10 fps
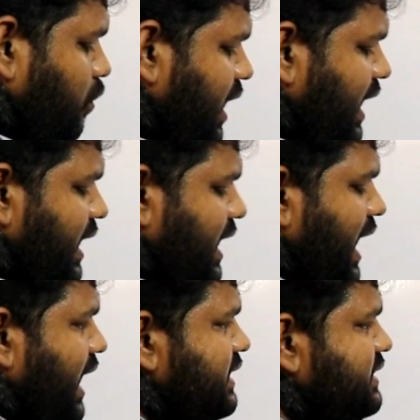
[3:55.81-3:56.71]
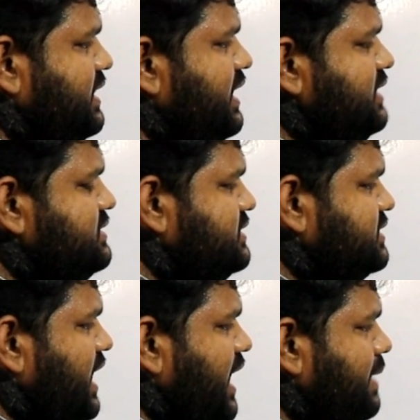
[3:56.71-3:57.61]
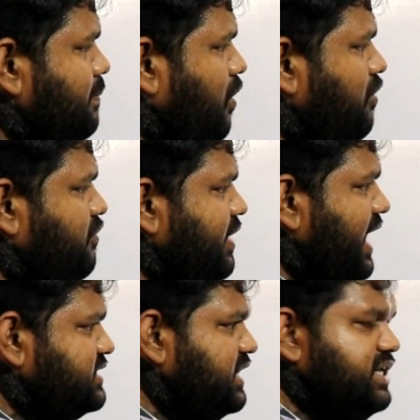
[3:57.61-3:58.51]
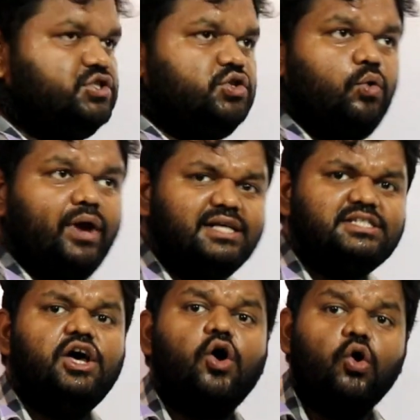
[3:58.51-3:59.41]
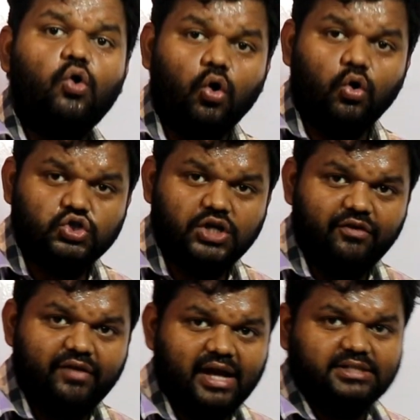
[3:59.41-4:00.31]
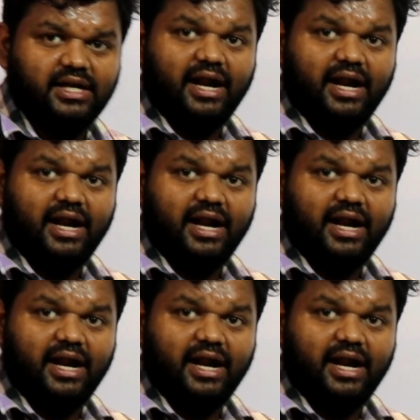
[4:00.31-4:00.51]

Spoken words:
Okay, and this type of reaction is known as corrosion reaction.